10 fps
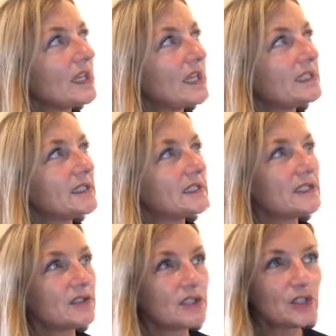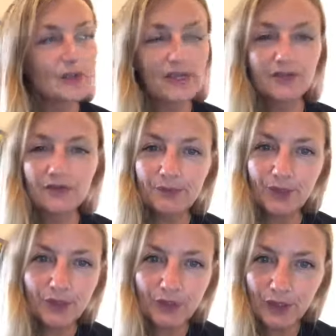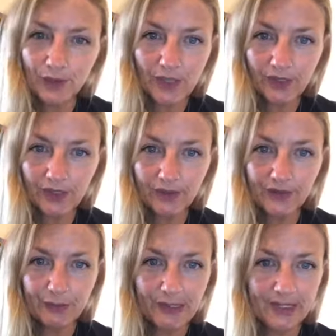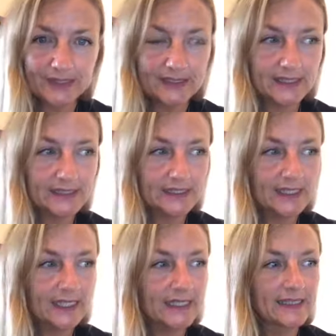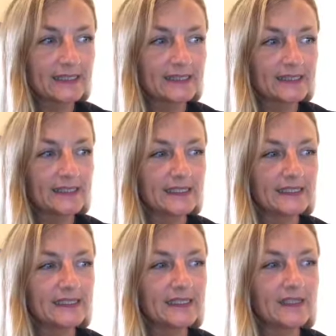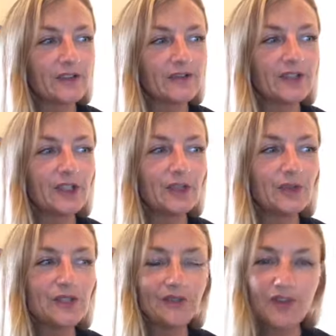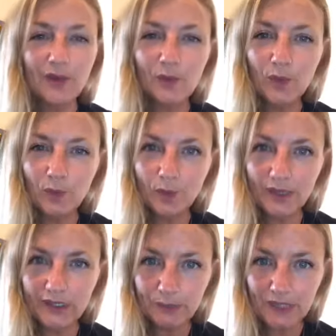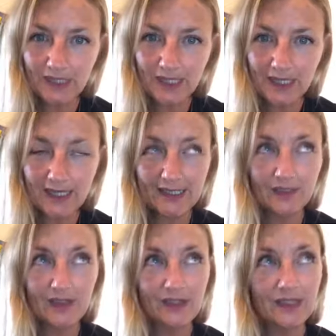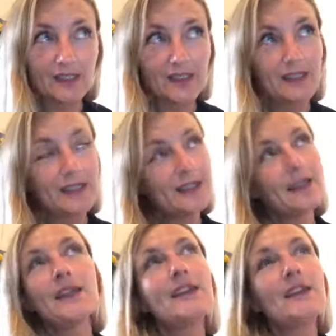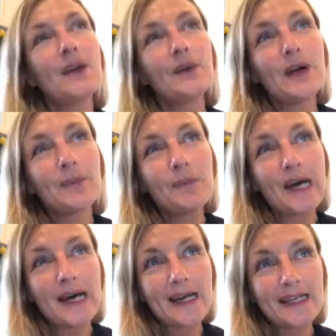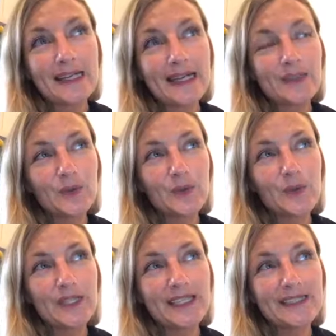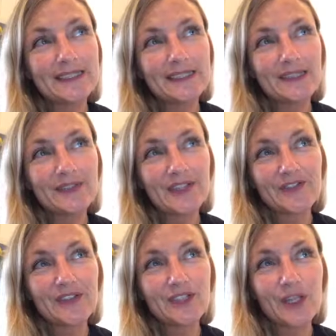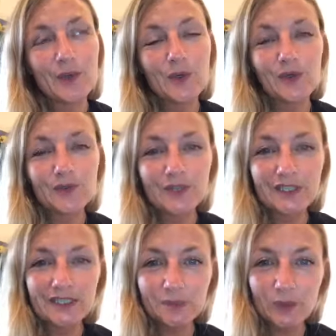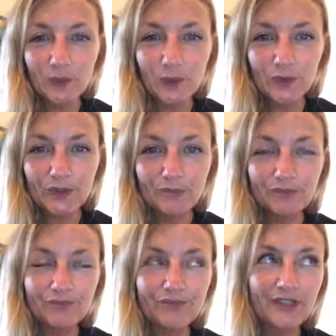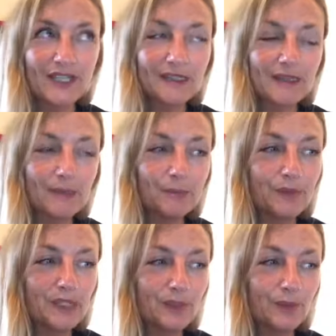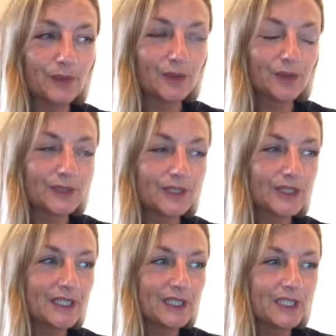it doesn't detract from who you are as a person and the love that you give them will always be there and I think they'll come back and all kids kind of have to go off and explore and break that umbilical cord and